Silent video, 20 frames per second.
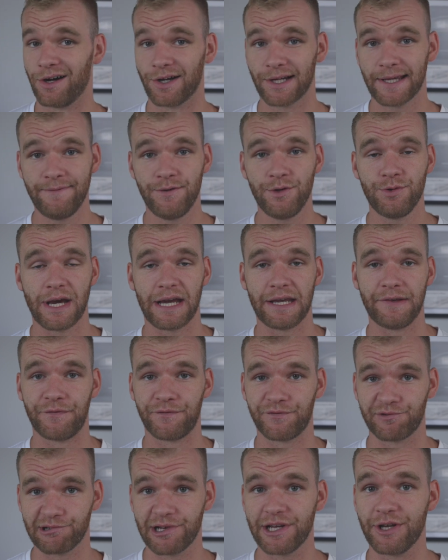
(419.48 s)
give you a
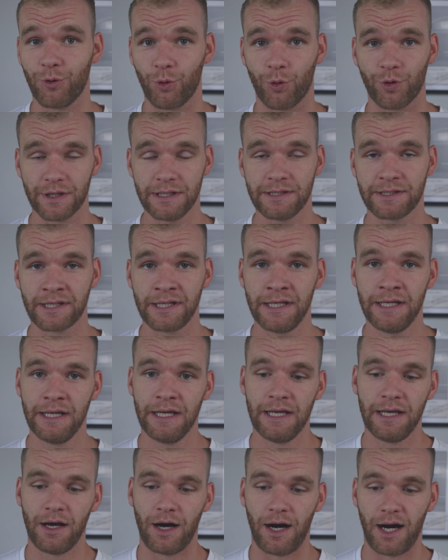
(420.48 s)
free audit.
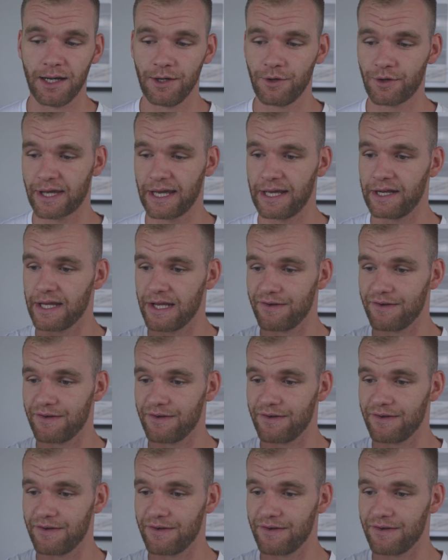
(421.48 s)
I'll look at